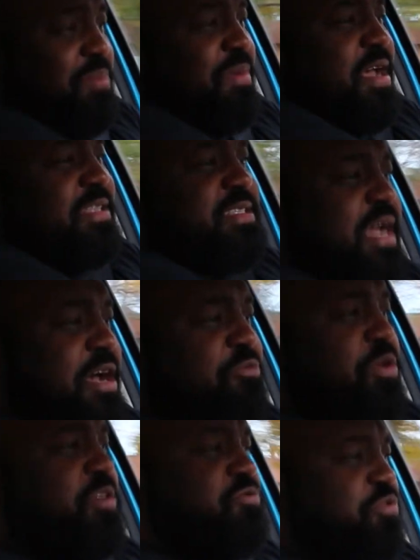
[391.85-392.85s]
my stock
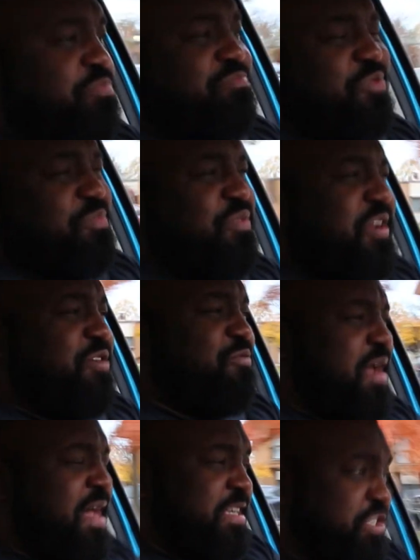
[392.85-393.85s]
wheels were pretty
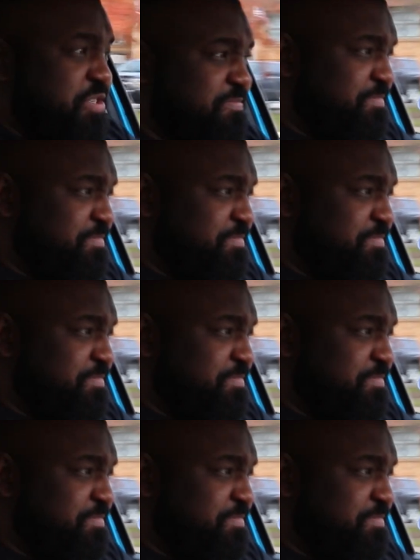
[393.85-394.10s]
rash